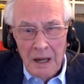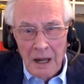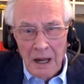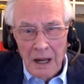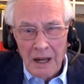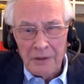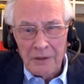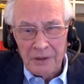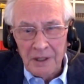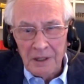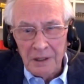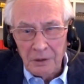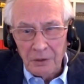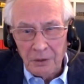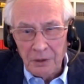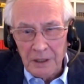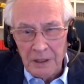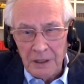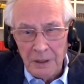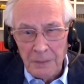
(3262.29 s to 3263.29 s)
I think
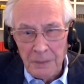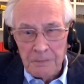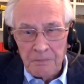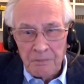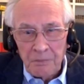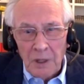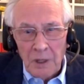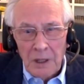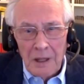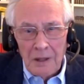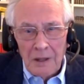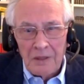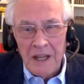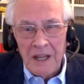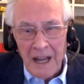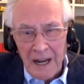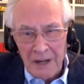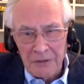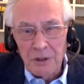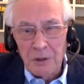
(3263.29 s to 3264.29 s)
the
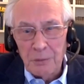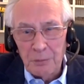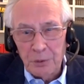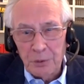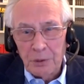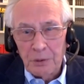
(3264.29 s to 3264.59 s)
Arab